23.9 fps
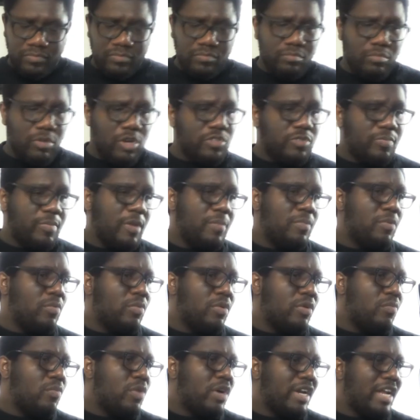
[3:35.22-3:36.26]
most people
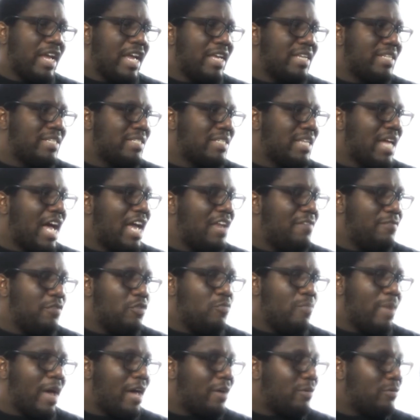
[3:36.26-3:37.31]
would want a side
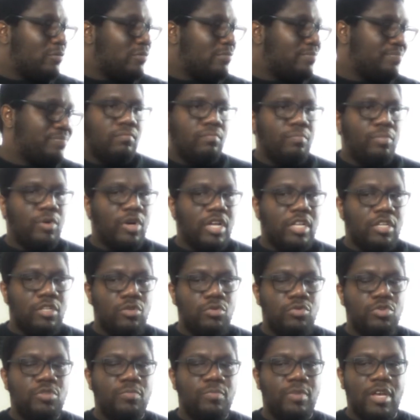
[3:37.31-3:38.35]
view battle, but
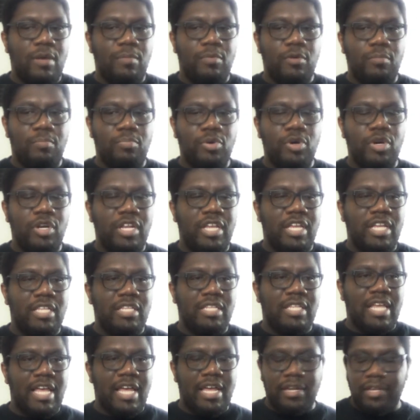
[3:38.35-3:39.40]
you should be able to put
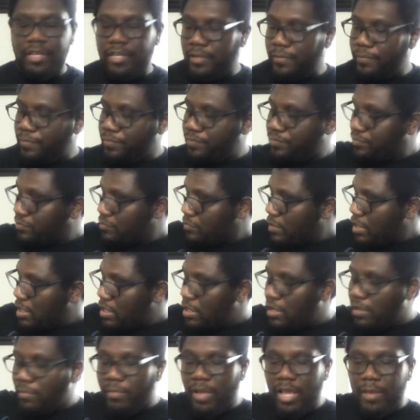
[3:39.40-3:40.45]
in that
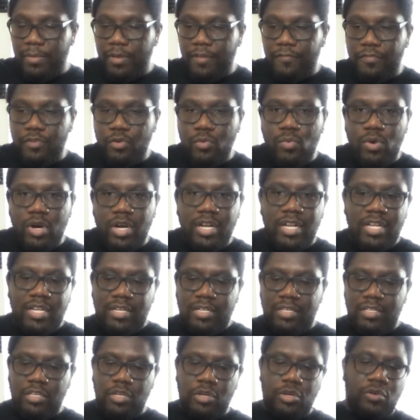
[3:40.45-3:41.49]
maybe if you want,
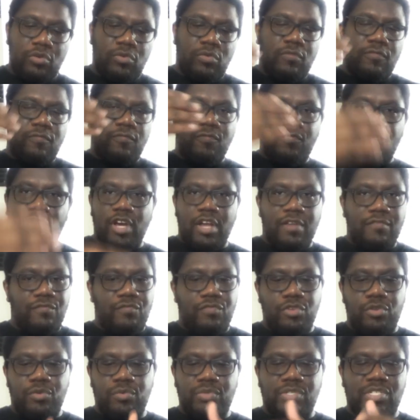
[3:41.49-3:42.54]
you know, front
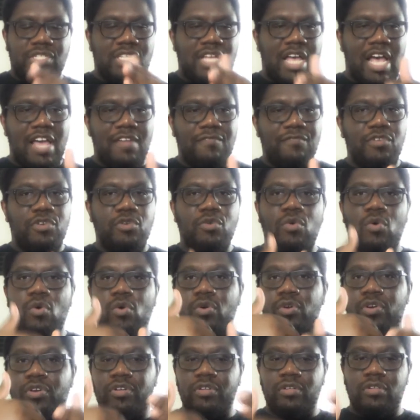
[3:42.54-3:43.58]
view, side view,
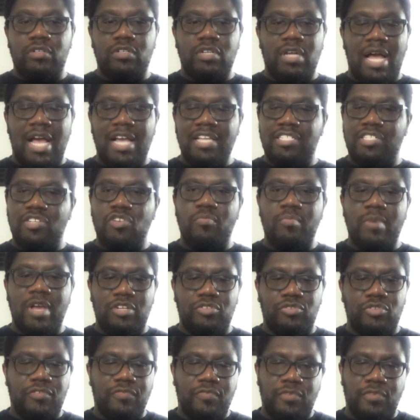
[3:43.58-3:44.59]
or isometric